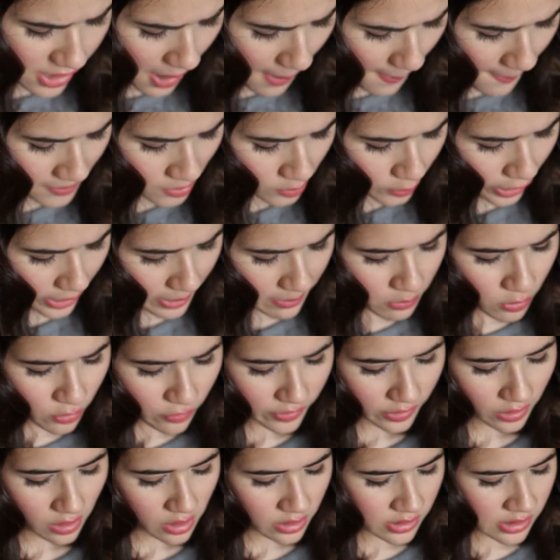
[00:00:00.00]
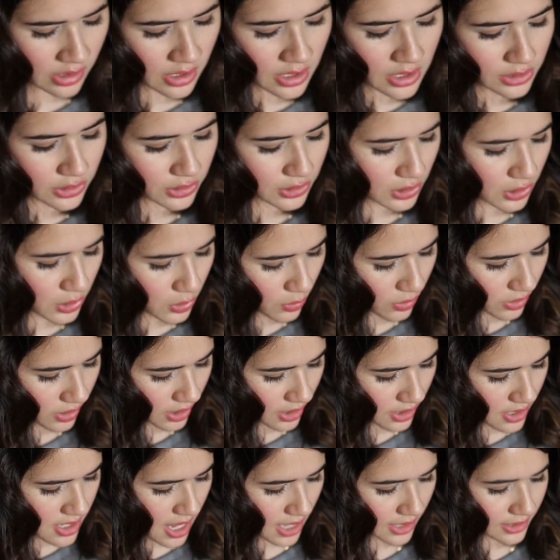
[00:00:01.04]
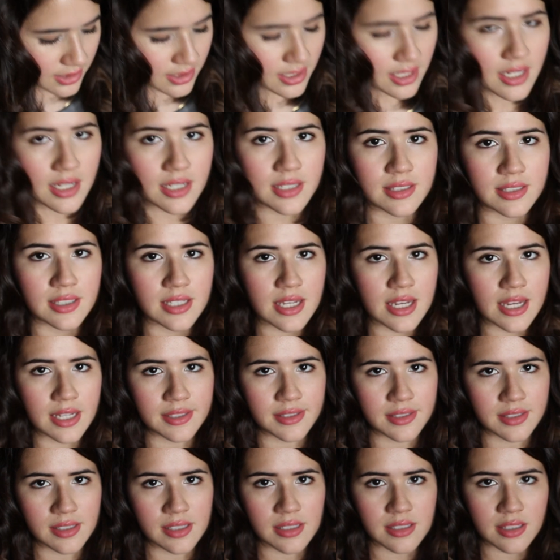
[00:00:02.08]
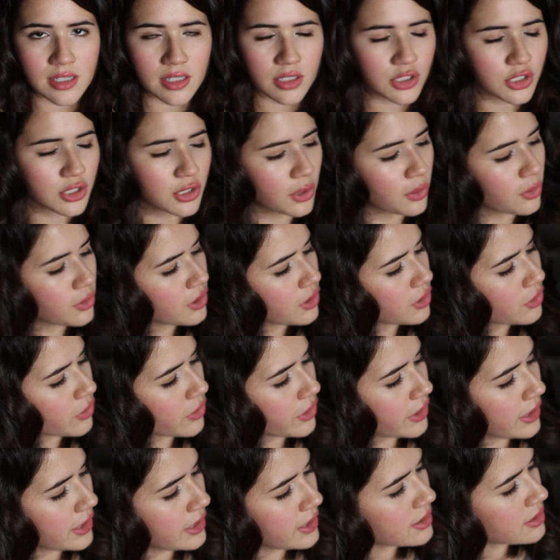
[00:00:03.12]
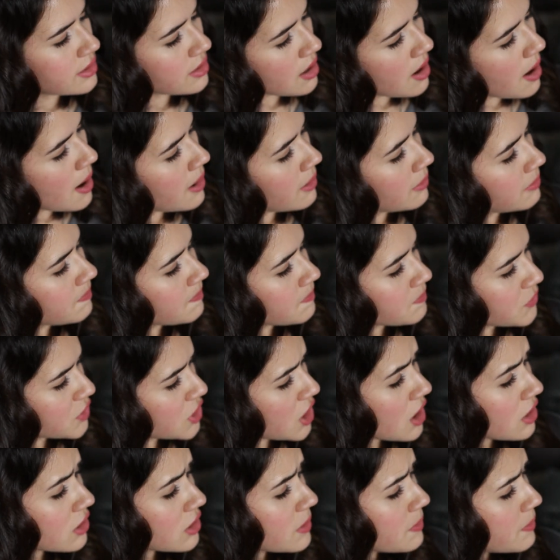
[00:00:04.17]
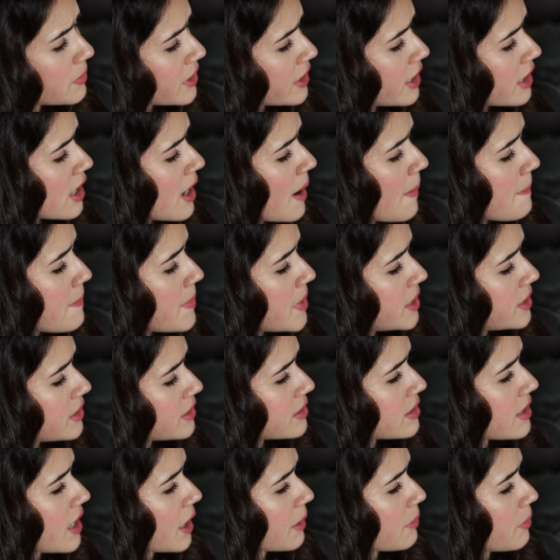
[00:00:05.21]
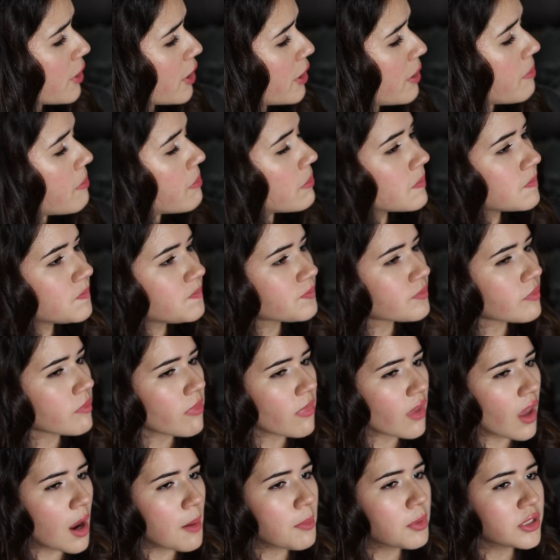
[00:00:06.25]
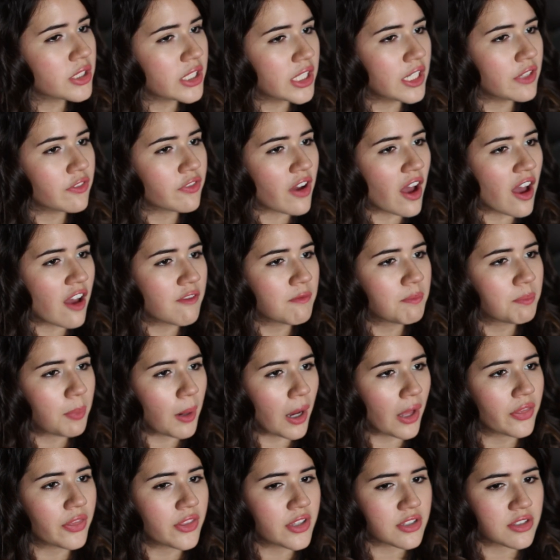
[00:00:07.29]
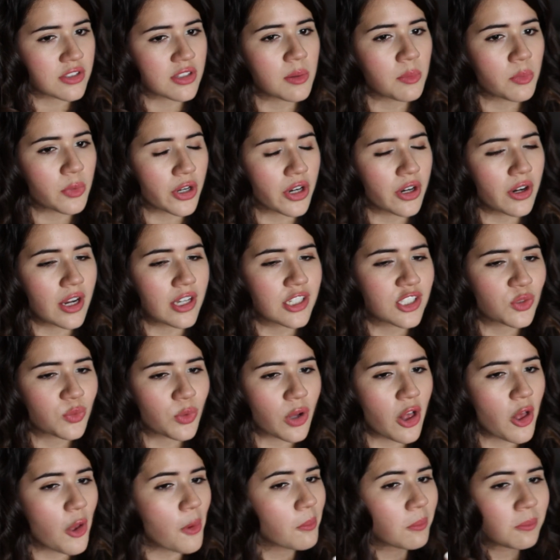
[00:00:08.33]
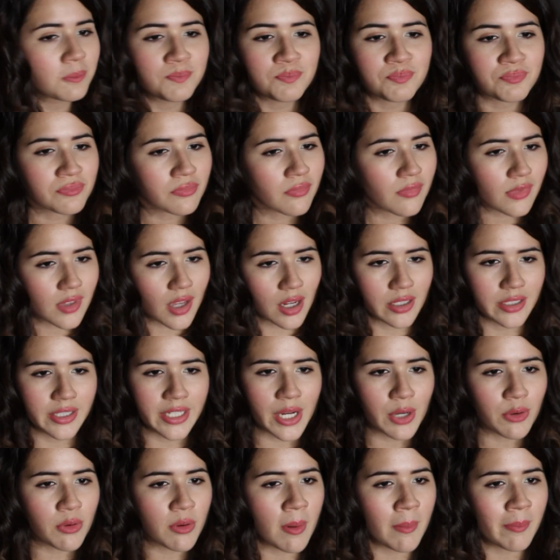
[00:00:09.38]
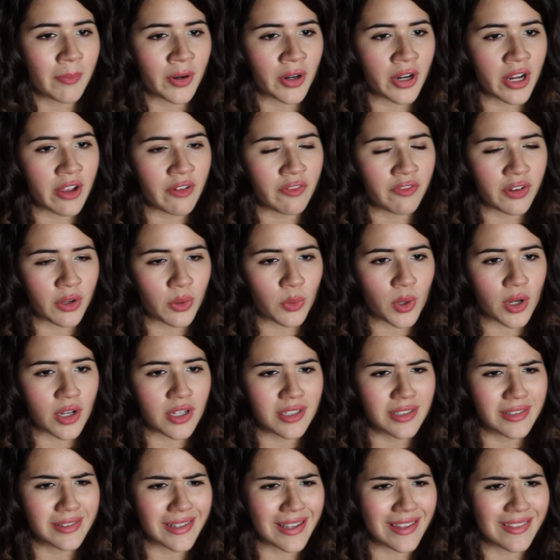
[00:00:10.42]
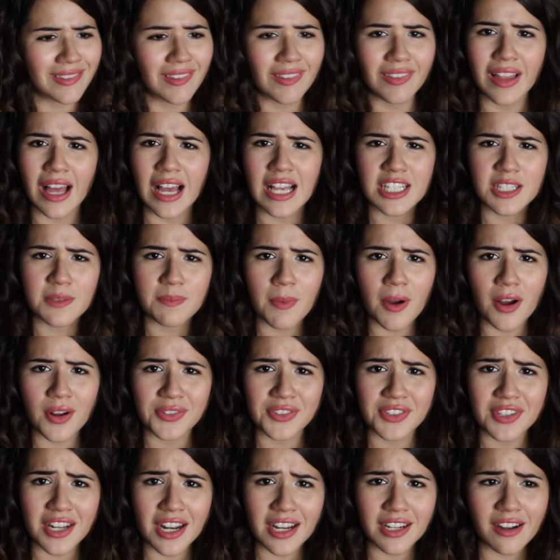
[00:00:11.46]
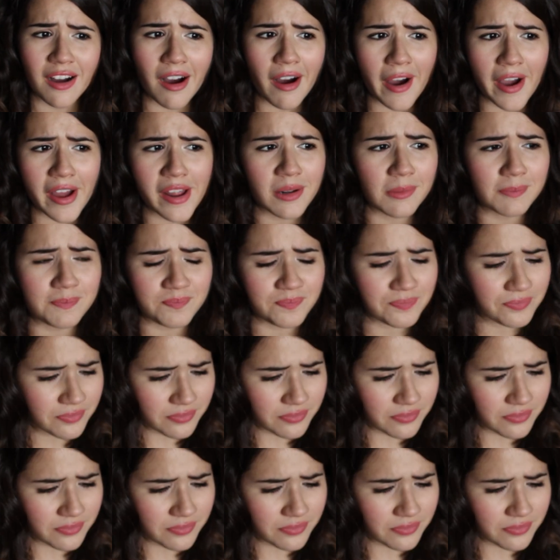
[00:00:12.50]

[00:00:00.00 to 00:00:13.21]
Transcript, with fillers: Yum, okay, moving on to the next thing I see. It's this two degrees chocolate banana mini snack bar. I believe I bought this somewhere as well. I can't remember if it was in the last box that I got